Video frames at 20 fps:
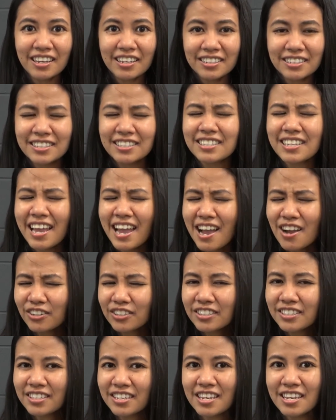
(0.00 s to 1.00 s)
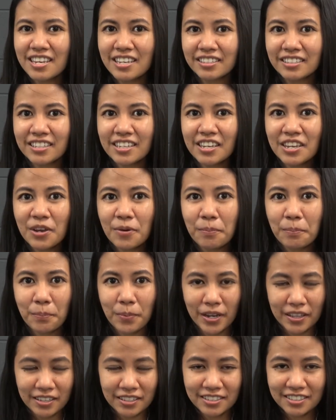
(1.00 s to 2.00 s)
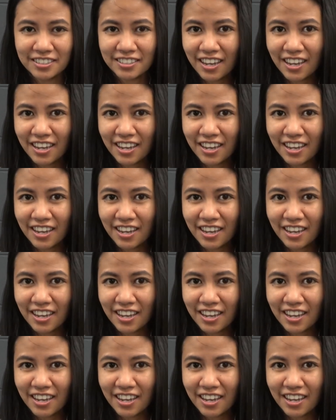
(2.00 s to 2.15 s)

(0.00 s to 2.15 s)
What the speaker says: sounds easy, but it's